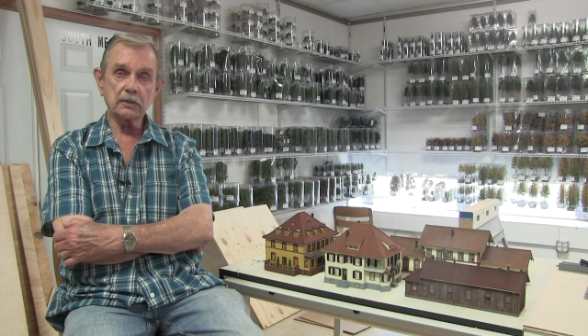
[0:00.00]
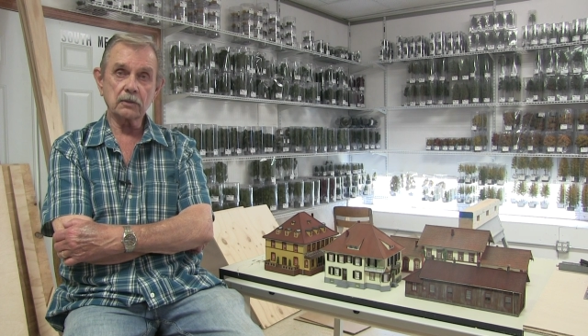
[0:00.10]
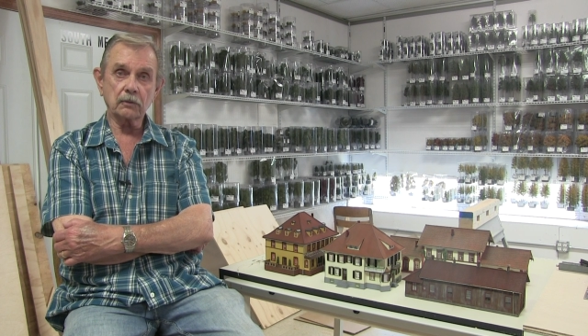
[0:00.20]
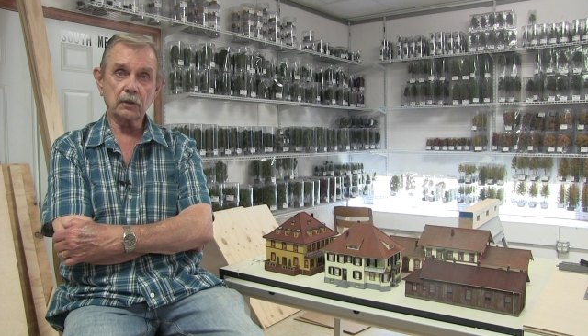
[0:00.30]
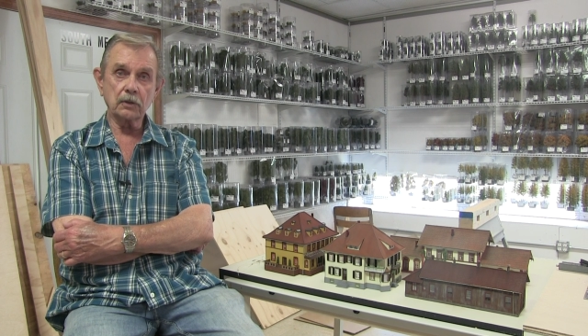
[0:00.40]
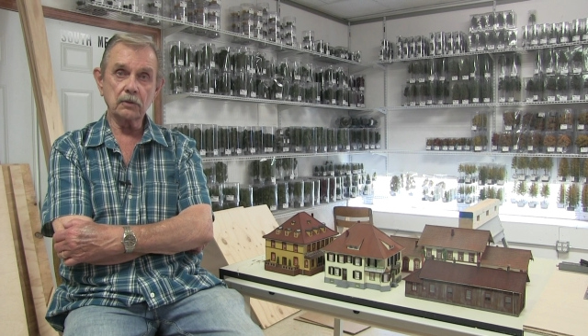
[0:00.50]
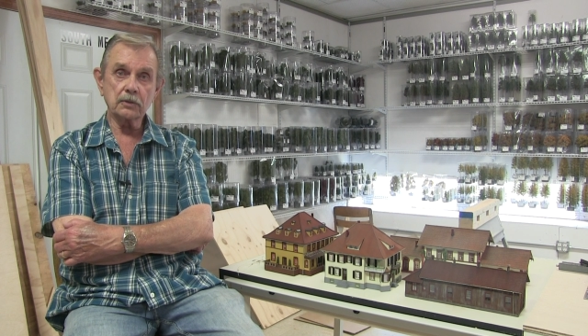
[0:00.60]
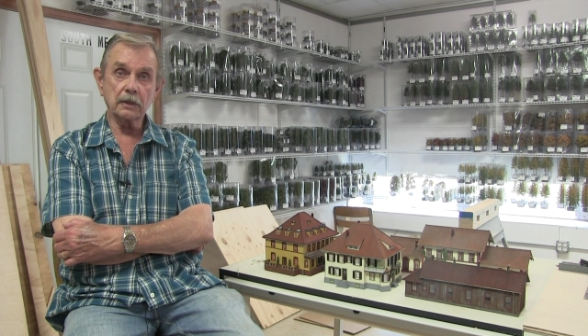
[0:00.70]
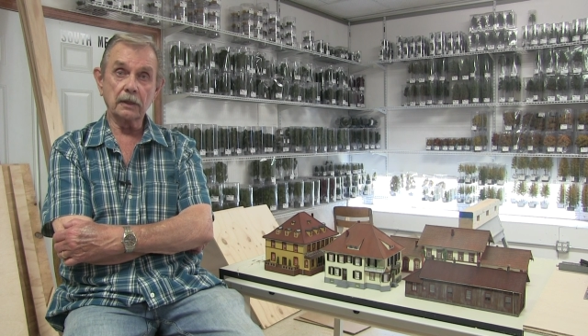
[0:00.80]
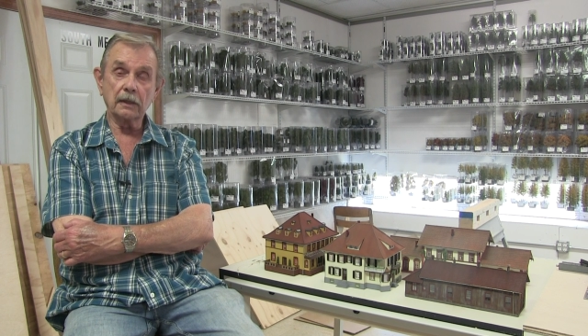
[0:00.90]
It's so
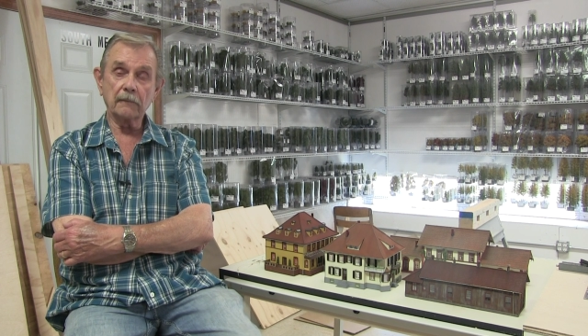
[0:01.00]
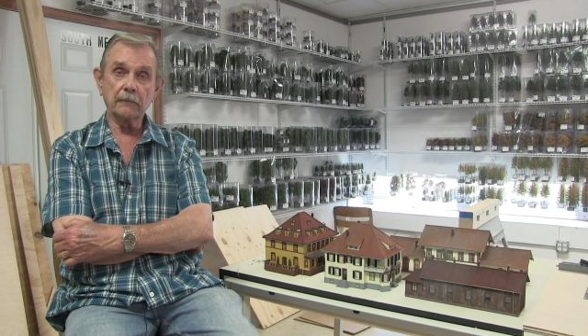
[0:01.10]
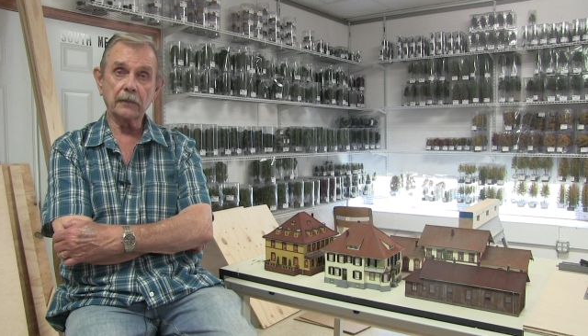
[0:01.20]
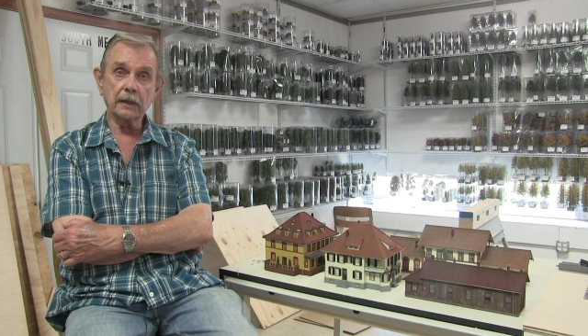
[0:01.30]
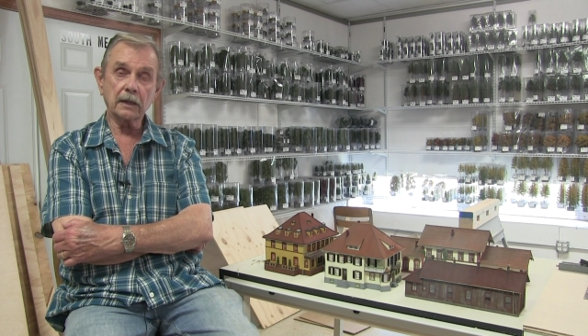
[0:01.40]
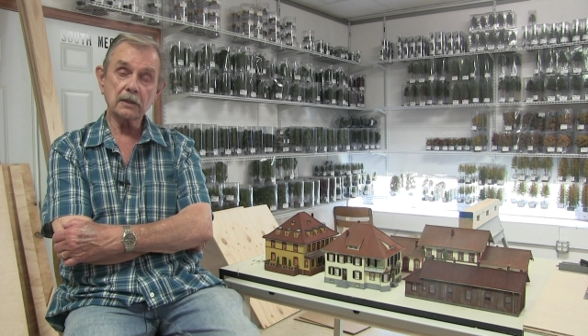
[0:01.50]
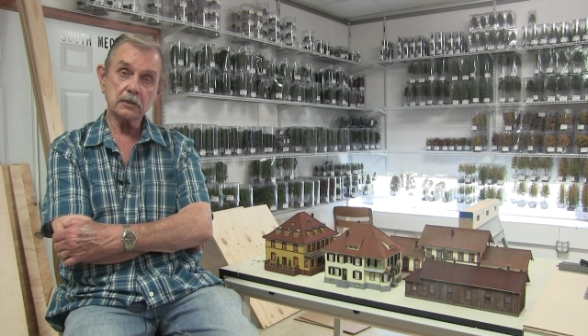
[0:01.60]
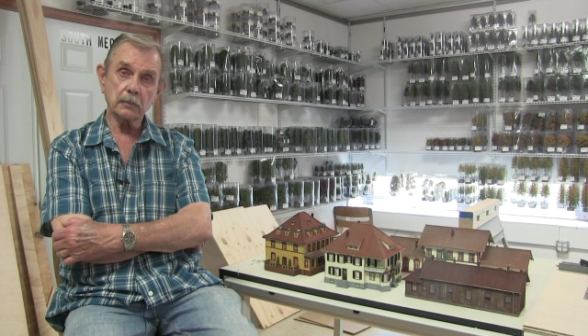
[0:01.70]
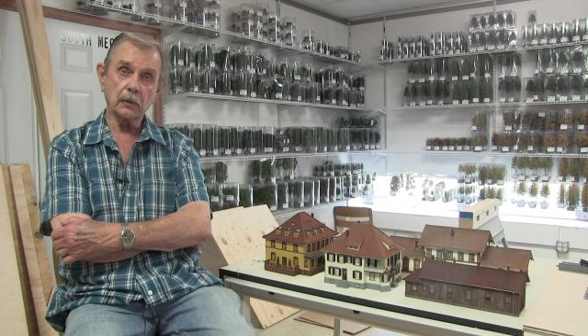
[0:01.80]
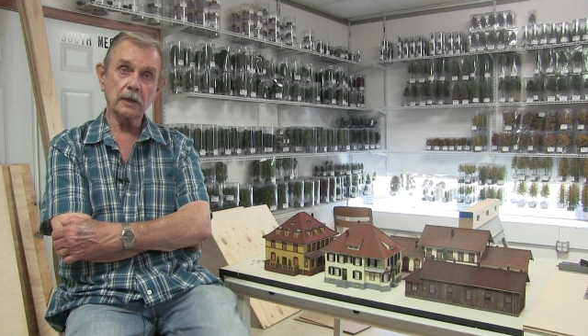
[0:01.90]
huge, and the
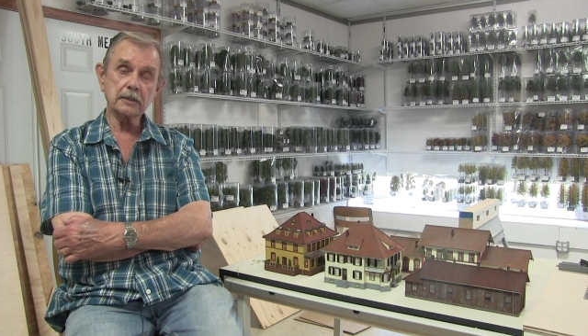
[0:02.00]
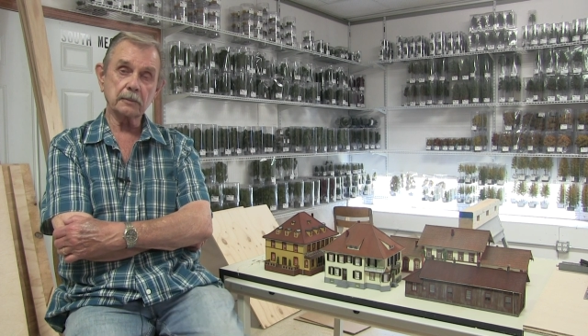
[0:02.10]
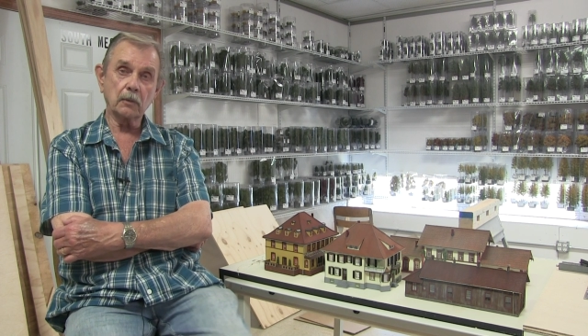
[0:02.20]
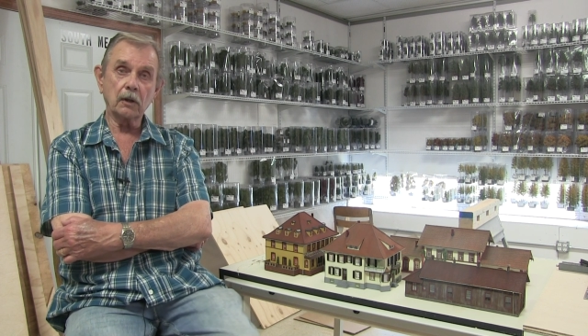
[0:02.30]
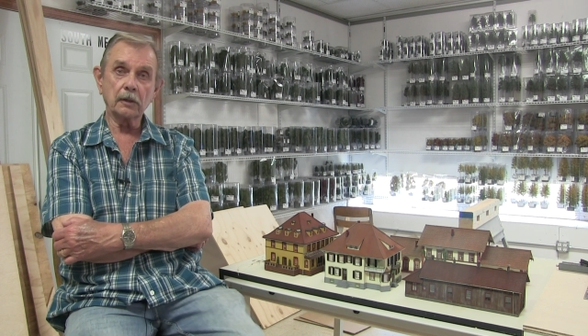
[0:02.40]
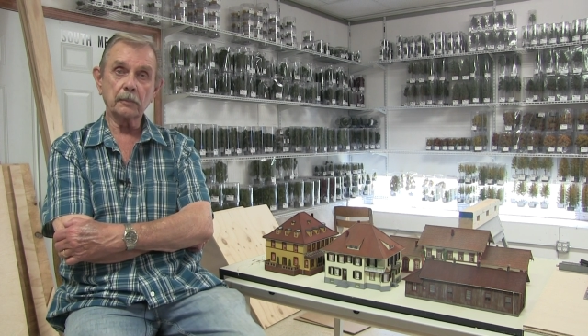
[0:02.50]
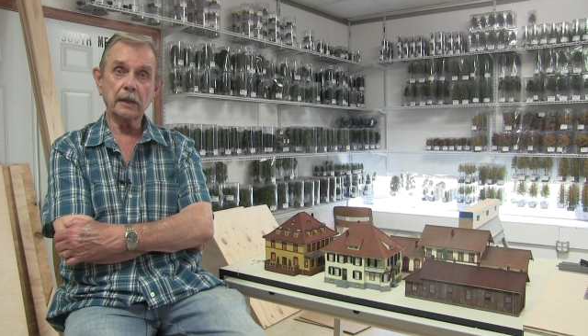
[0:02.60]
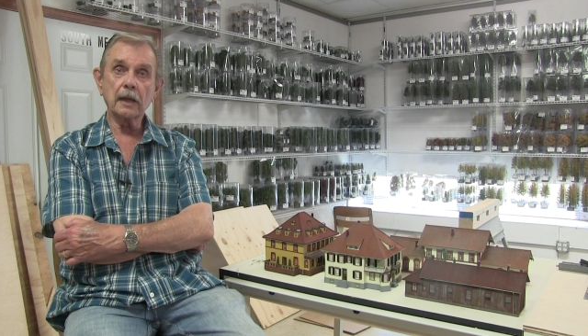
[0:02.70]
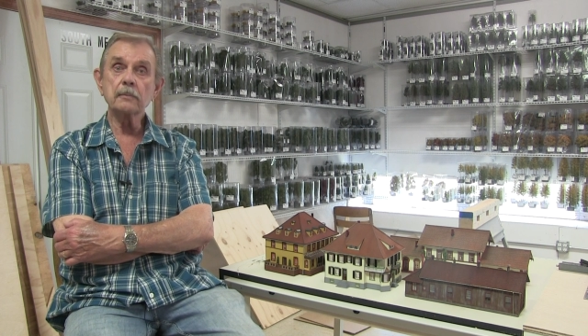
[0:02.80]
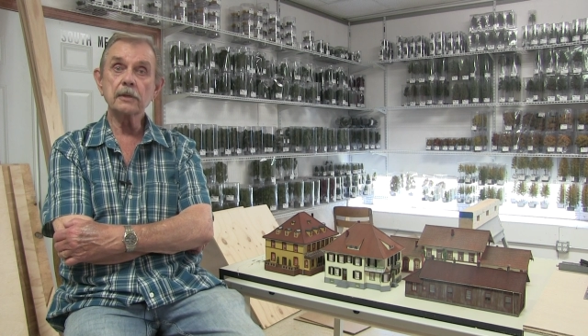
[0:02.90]
customer wants them all to
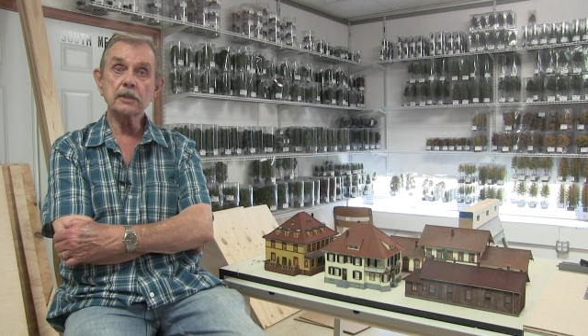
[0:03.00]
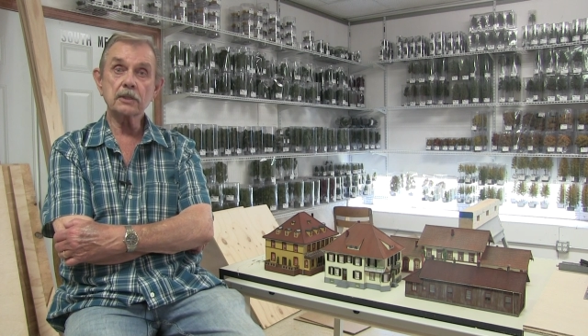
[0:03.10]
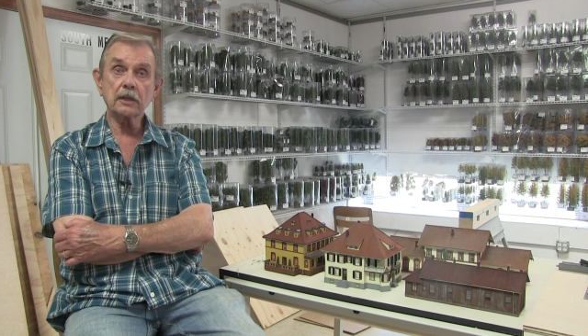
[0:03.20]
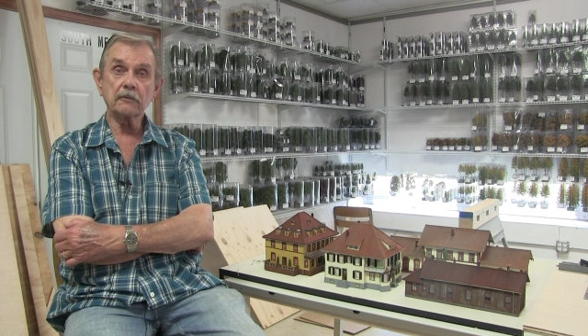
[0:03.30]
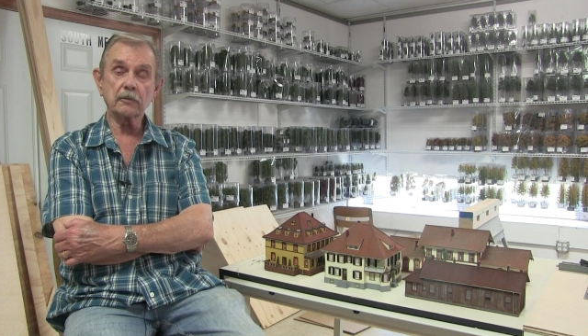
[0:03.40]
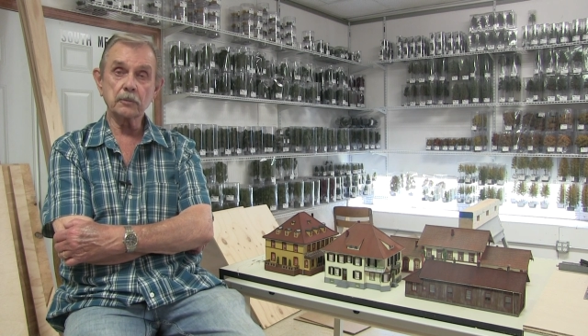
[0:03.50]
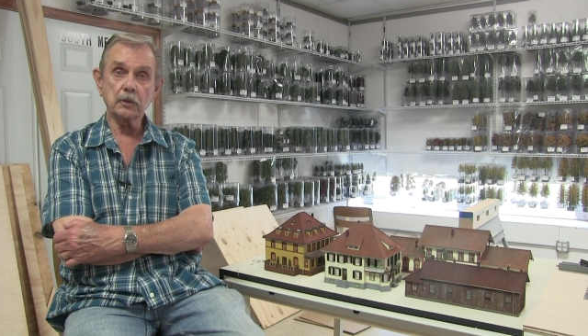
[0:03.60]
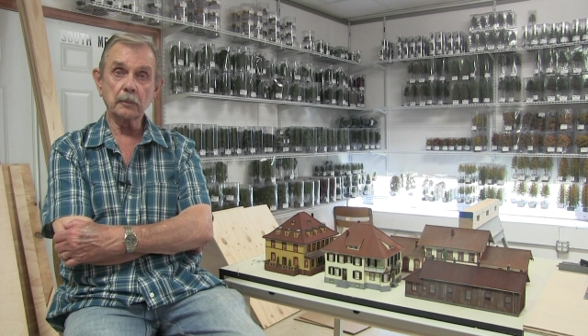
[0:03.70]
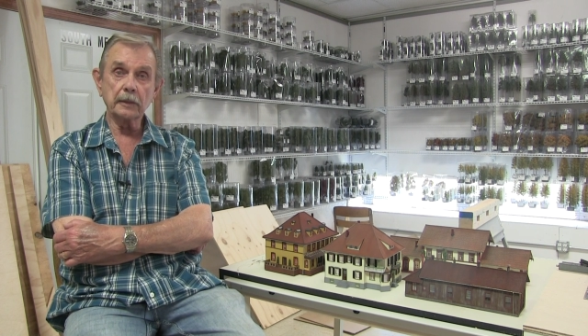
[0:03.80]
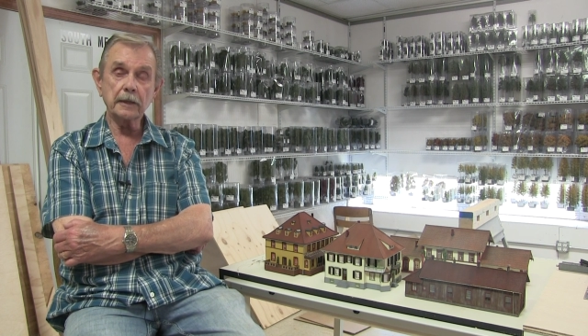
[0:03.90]
be MBZ from
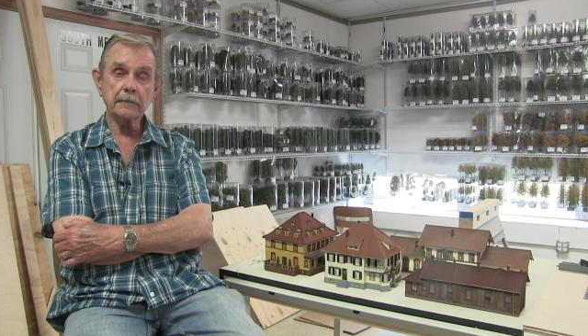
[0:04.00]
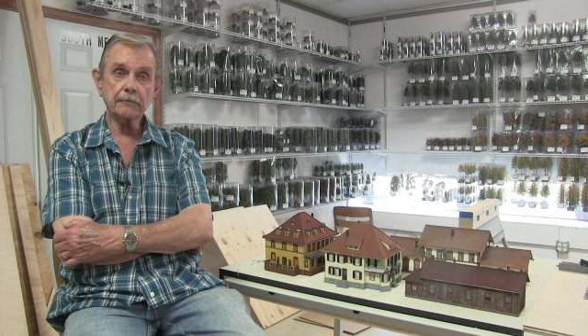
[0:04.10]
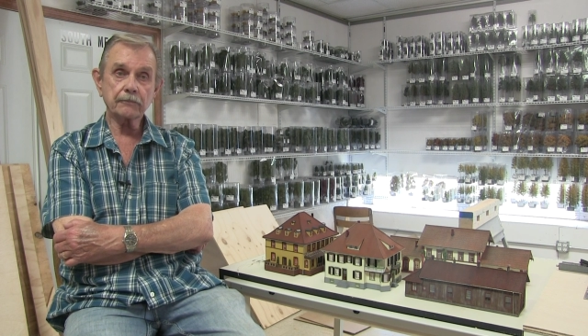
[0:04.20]
Germany.